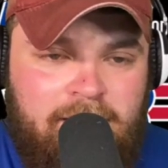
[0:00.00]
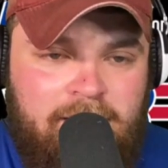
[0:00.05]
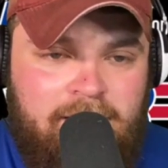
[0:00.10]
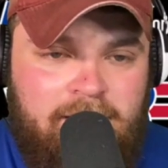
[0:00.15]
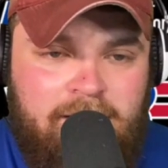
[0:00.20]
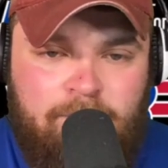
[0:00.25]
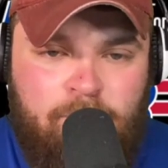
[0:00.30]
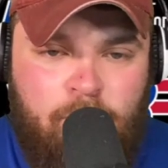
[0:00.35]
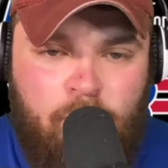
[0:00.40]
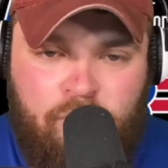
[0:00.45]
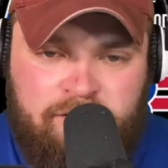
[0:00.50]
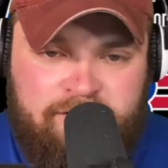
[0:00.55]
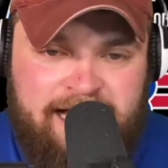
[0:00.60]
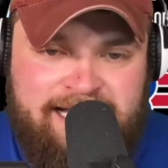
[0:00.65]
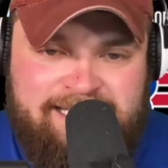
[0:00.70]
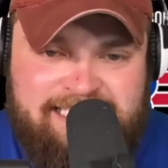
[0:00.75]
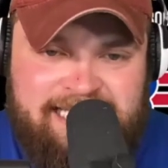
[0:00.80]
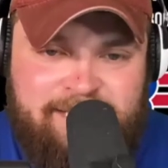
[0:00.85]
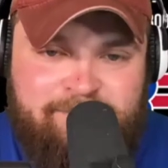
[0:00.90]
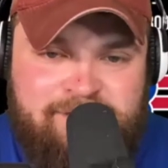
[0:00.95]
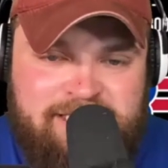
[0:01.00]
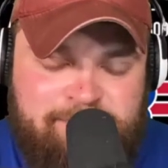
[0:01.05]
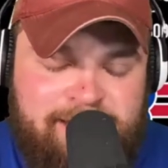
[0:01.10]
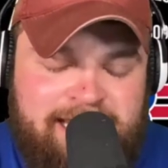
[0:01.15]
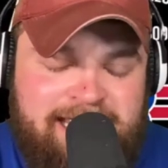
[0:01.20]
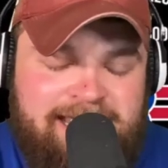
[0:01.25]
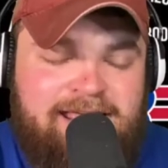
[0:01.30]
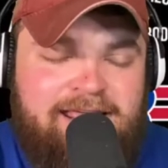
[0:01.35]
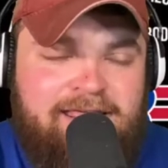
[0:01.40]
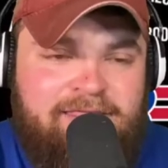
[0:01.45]
more or less seems to
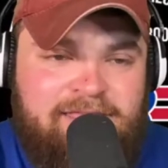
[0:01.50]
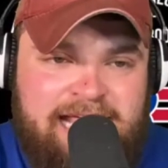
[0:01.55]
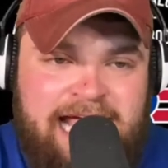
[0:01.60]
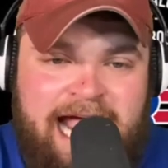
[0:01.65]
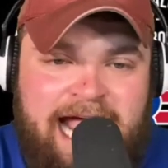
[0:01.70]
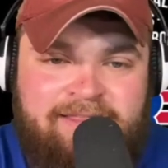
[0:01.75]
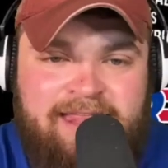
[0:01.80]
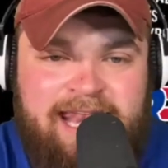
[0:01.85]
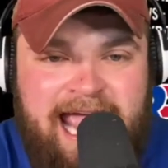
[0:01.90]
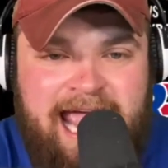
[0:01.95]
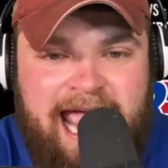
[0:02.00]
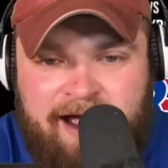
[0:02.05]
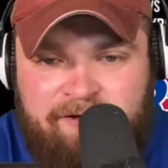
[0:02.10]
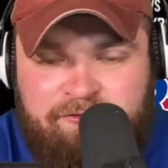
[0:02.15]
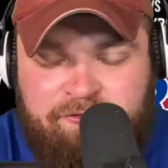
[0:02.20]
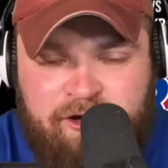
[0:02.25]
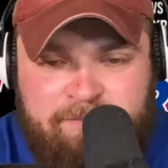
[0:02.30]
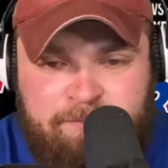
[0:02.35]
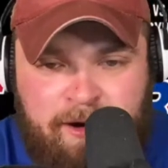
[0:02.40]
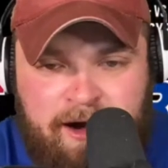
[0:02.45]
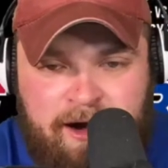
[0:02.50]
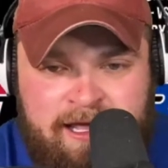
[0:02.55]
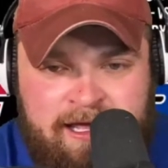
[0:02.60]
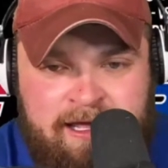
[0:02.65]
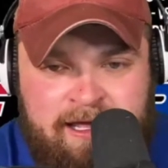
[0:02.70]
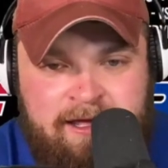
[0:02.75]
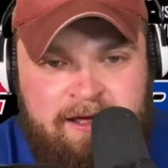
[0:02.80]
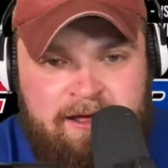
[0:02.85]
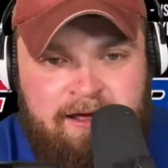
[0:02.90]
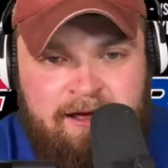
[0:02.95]
be the guy that
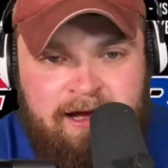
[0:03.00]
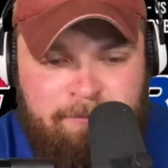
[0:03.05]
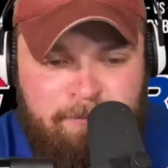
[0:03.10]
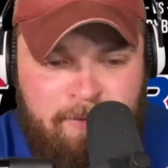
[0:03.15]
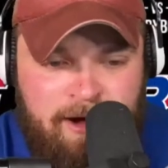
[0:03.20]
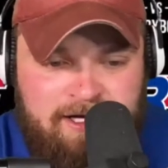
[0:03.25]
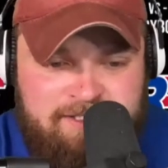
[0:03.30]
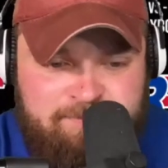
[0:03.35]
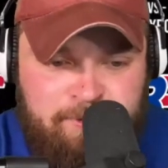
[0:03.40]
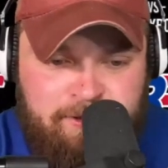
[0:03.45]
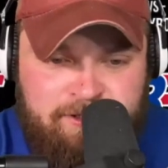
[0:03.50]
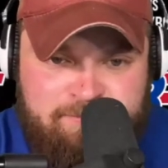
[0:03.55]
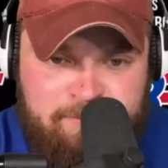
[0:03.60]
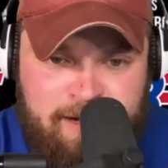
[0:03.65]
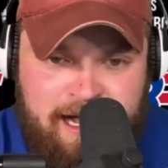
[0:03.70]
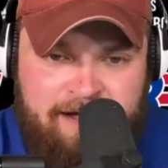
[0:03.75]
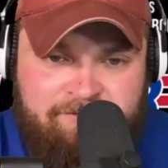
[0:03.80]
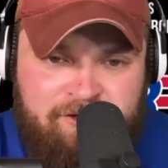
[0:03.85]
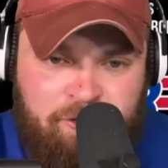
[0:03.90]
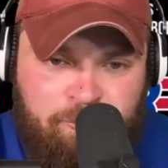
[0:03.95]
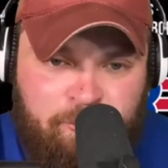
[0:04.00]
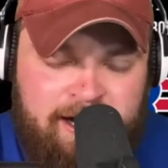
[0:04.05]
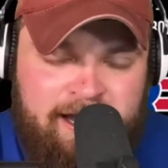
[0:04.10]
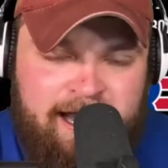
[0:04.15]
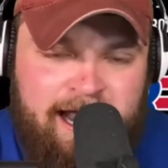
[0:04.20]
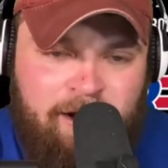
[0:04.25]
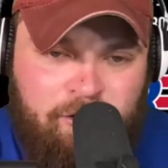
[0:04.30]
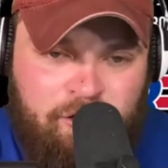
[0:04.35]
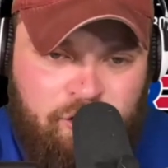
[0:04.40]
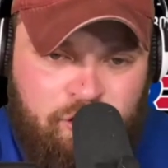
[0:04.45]
everybody amongst Bills Mafia right
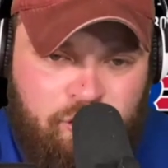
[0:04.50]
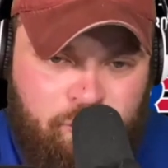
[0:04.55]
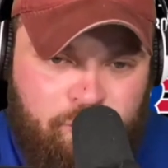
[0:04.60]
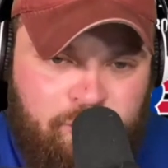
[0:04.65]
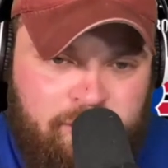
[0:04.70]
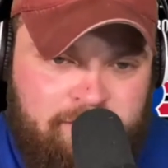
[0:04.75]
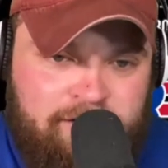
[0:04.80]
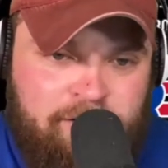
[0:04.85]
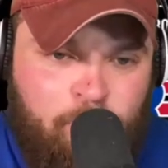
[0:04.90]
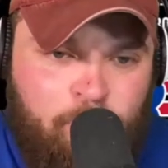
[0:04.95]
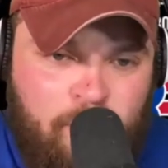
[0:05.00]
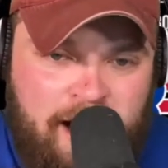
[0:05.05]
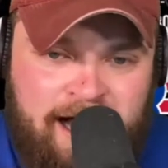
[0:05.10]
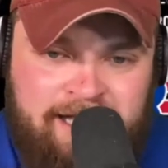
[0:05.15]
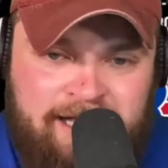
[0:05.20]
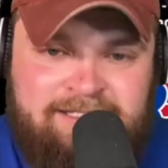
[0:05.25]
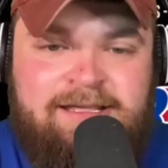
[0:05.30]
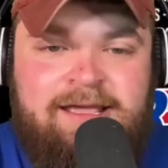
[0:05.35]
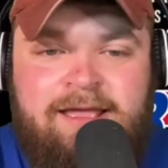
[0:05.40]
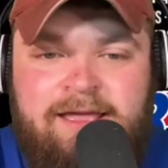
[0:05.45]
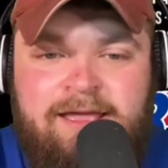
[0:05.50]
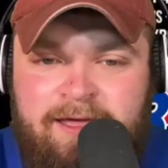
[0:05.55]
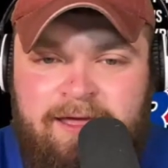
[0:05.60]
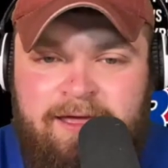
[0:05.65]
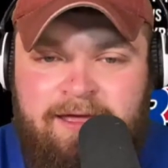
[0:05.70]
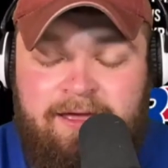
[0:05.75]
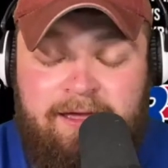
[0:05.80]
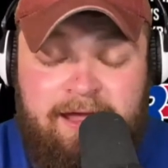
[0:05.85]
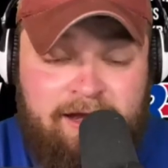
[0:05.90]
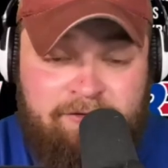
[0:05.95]
now currently wants,
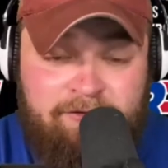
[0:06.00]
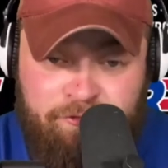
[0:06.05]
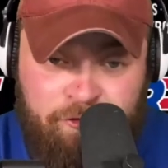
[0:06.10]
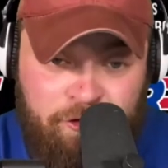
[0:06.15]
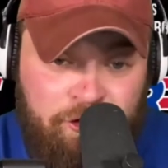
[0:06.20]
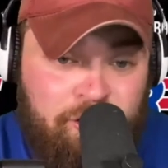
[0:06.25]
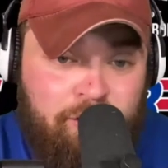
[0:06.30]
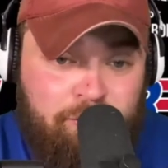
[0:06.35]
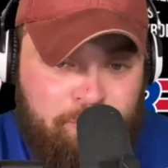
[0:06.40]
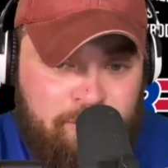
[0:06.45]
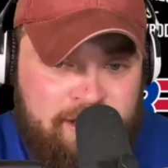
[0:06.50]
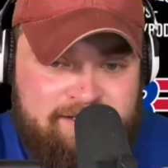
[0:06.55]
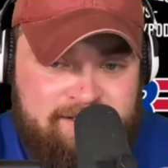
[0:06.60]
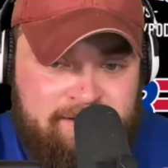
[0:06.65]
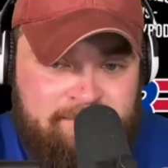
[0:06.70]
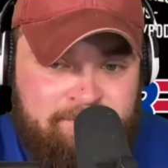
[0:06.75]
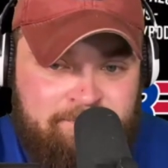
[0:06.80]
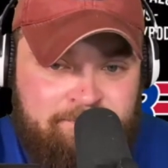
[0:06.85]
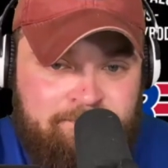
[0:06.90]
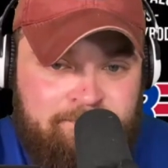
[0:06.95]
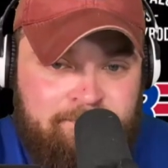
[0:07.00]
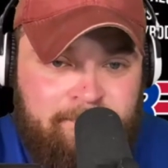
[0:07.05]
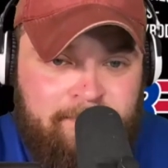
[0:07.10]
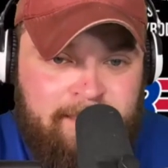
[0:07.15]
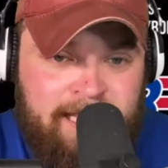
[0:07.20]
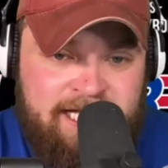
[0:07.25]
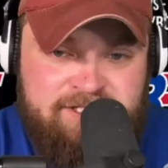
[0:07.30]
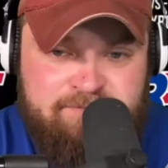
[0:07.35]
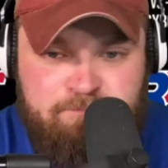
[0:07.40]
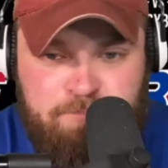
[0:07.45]
and for good reason,
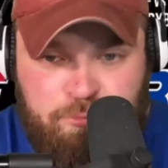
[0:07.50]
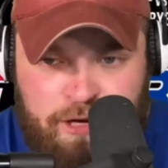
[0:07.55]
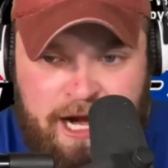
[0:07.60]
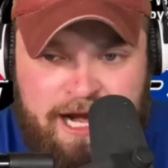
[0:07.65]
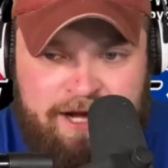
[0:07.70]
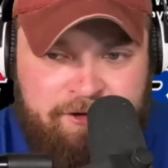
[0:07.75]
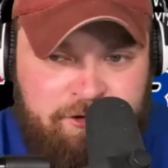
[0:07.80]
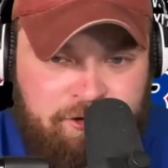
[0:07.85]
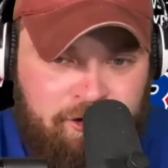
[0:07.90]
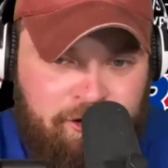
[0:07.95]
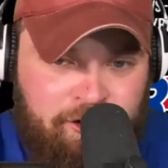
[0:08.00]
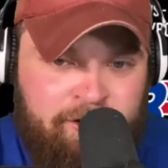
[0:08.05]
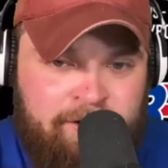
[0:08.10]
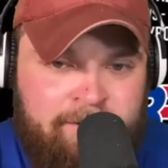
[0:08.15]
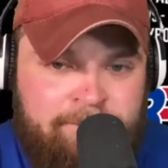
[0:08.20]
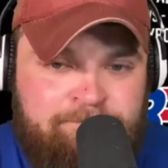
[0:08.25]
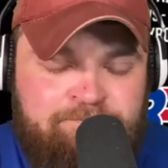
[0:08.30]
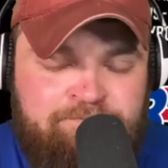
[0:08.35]
it's Brett Kern,